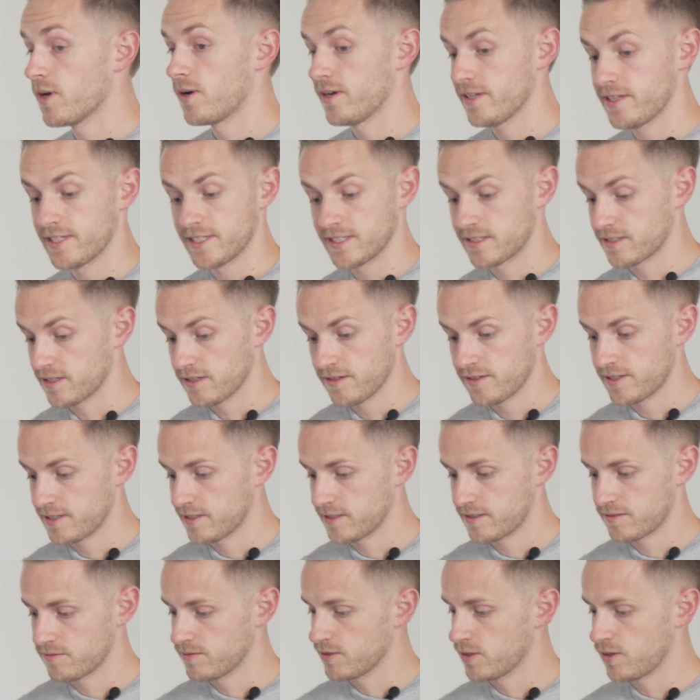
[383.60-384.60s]
No, I think so. I
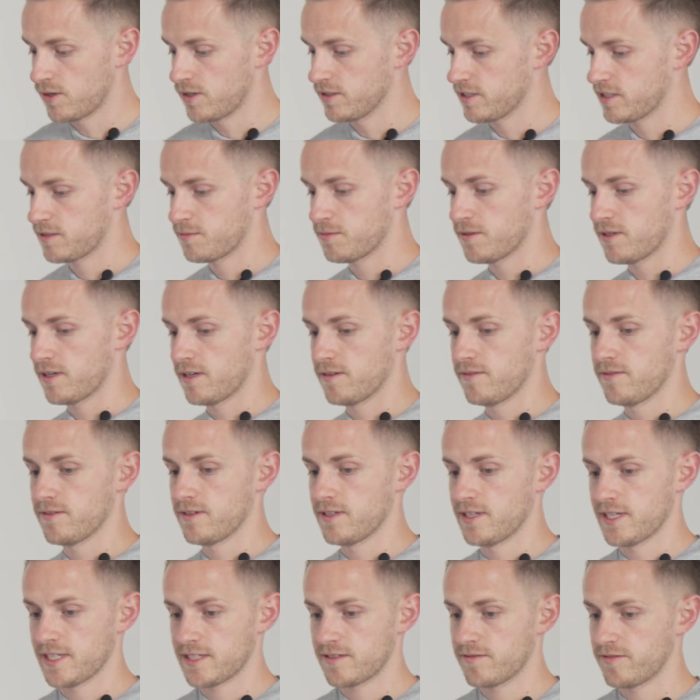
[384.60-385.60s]
think it's a real hotspot over
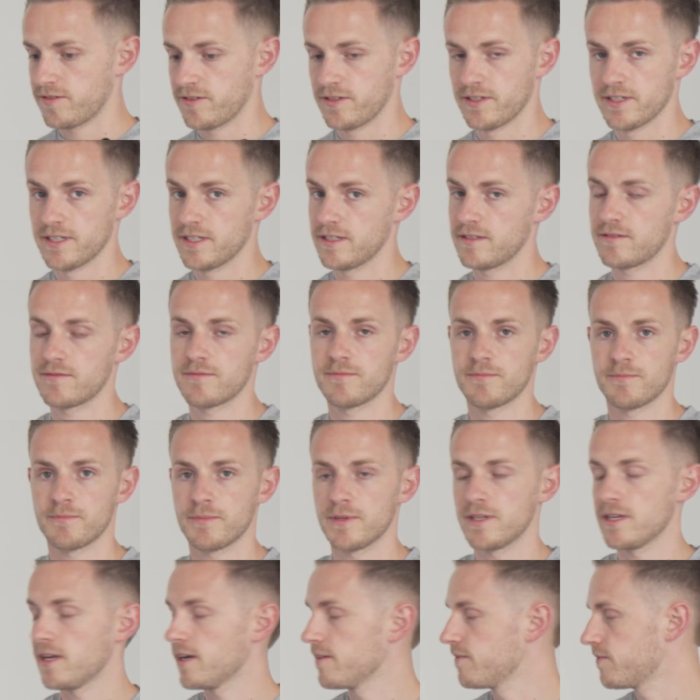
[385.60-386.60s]
the next few years,
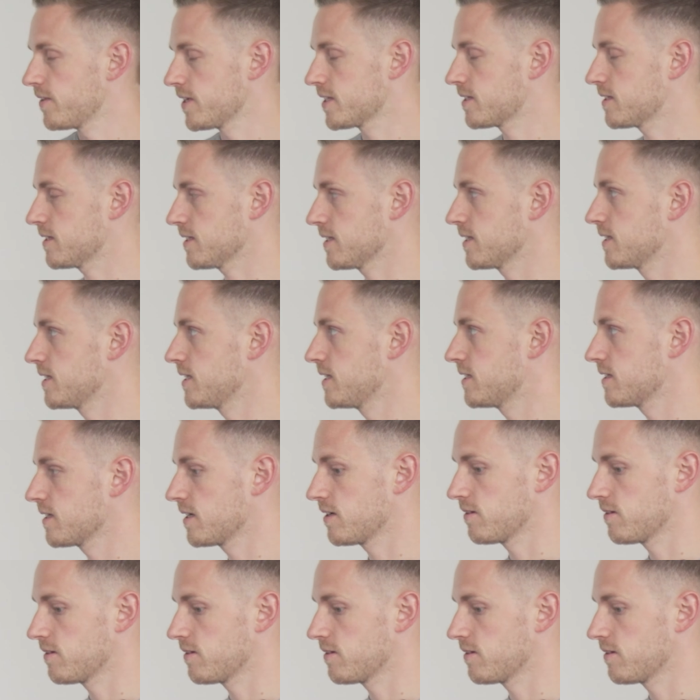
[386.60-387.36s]
like investing in these